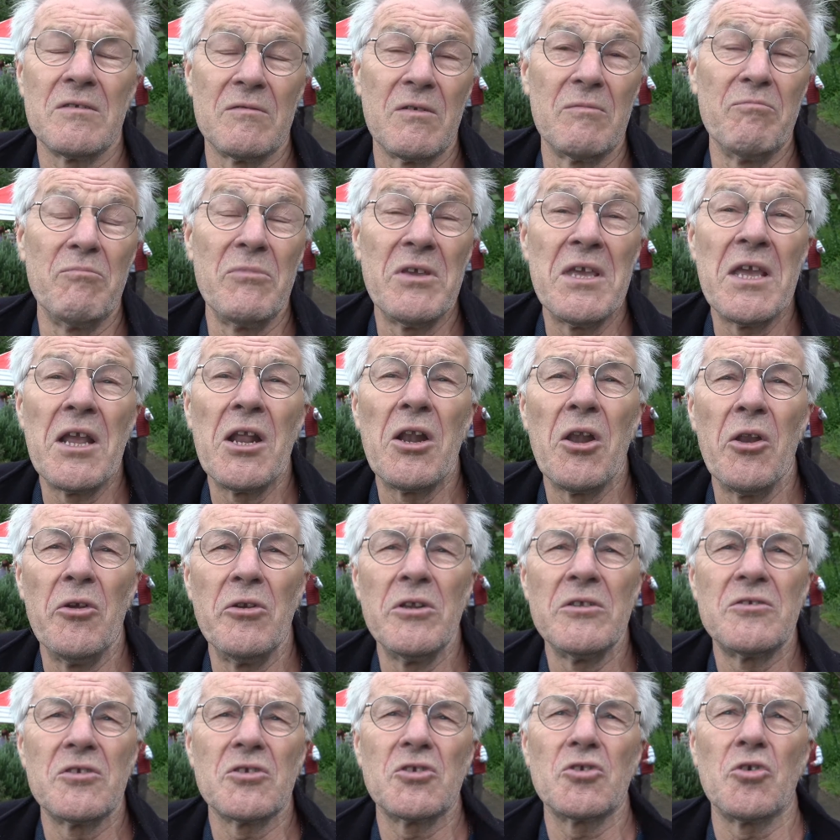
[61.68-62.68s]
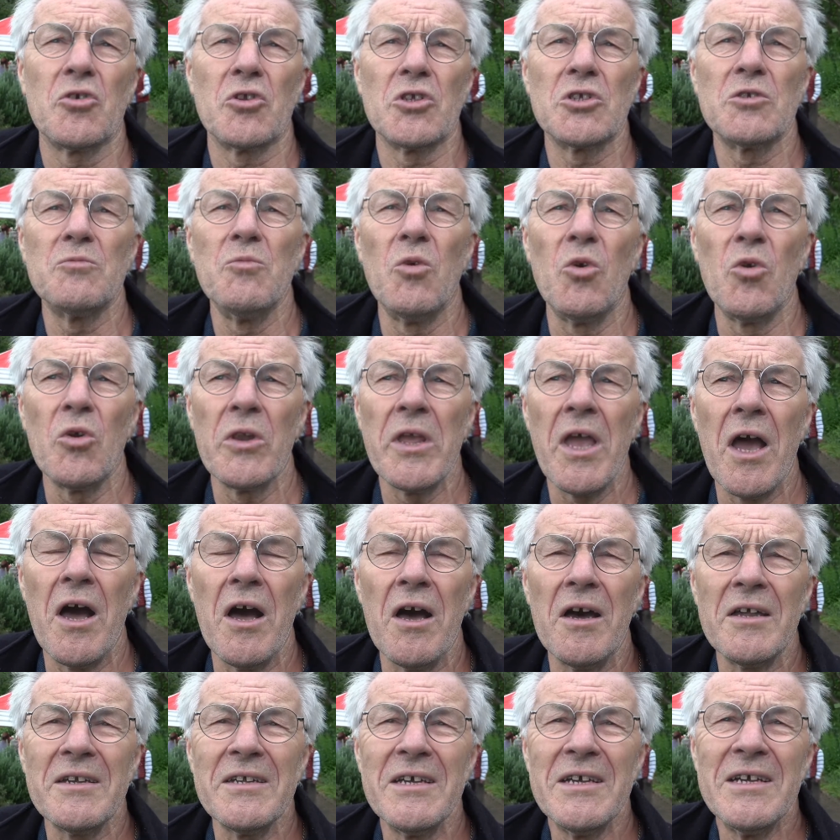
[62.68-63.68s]
me included, just got a small
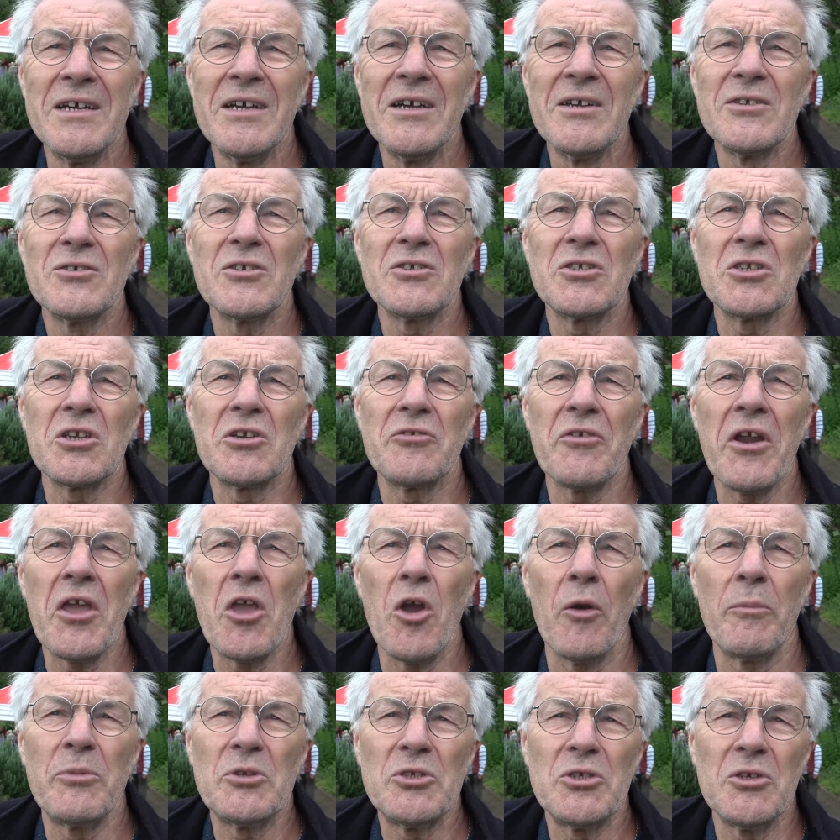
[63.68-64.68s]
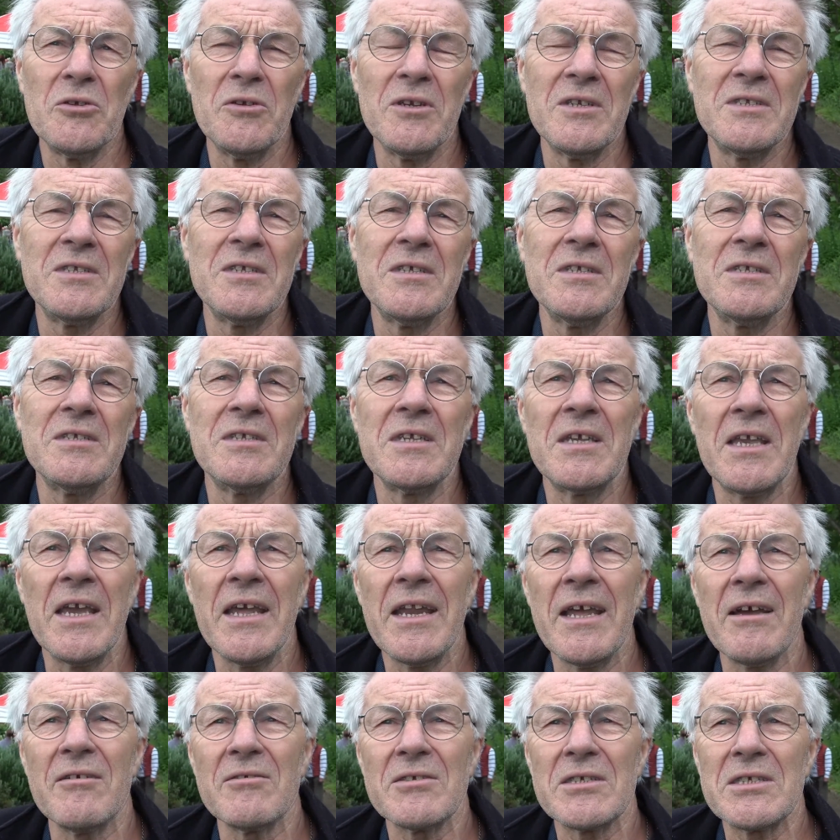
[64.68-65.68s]
yard. So it's a great opportunity to
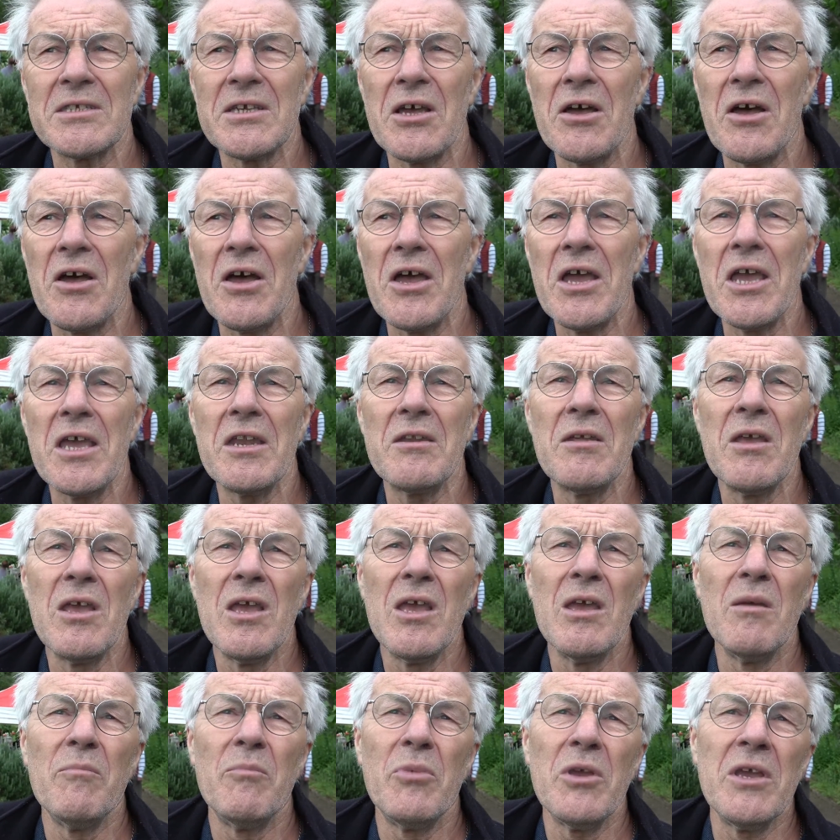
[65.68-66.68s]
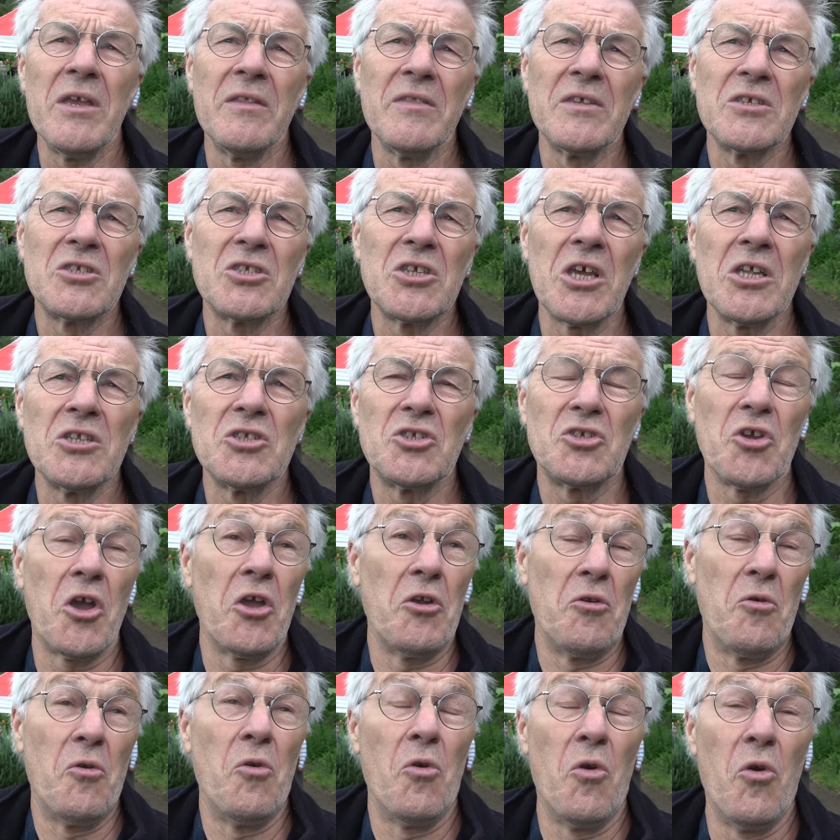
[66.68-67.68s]
get outside, be in the
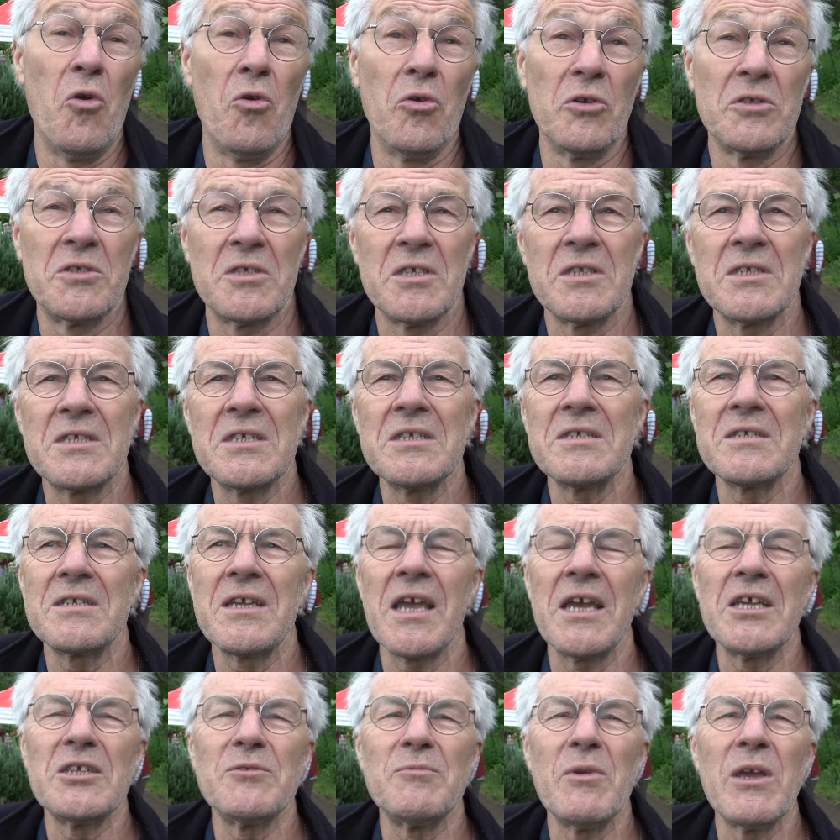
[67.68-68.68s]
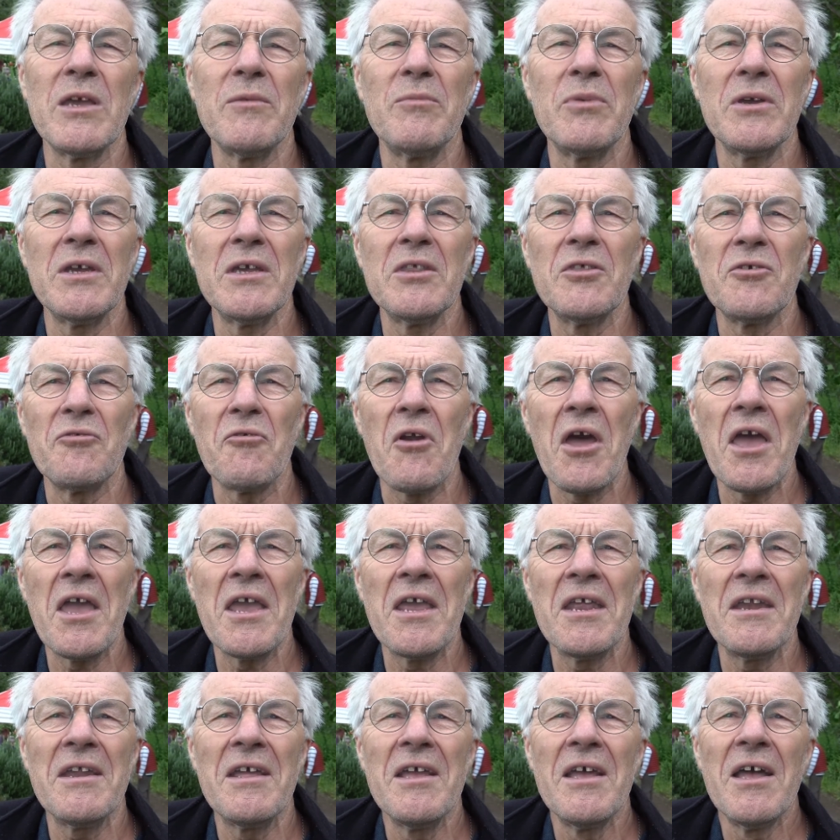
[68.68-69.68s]
sunshine, or as the case may be, the
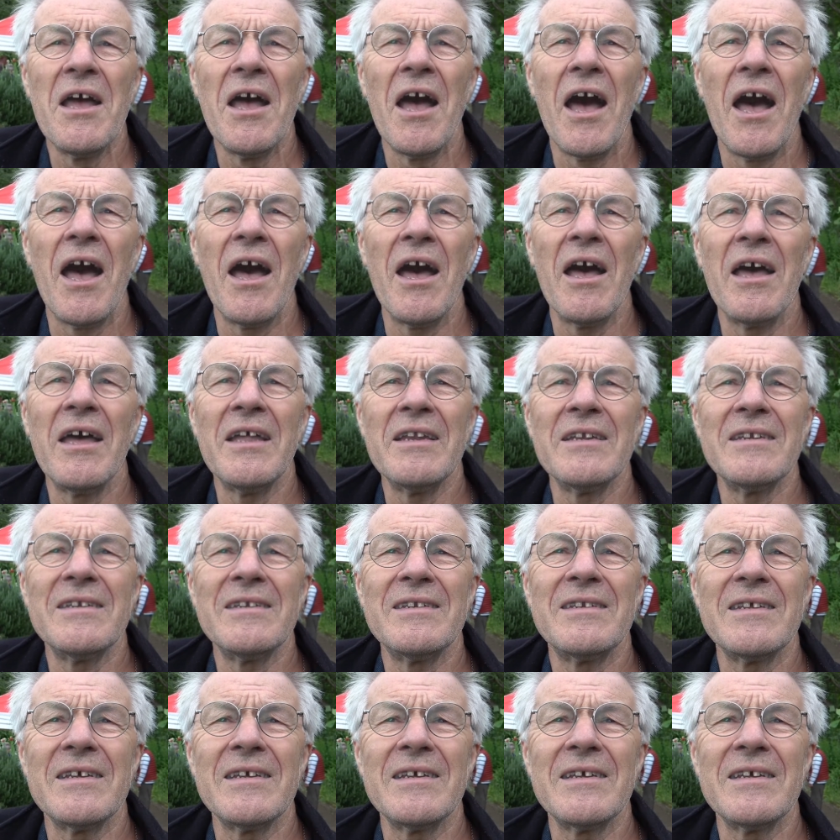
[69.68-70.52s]
rain. And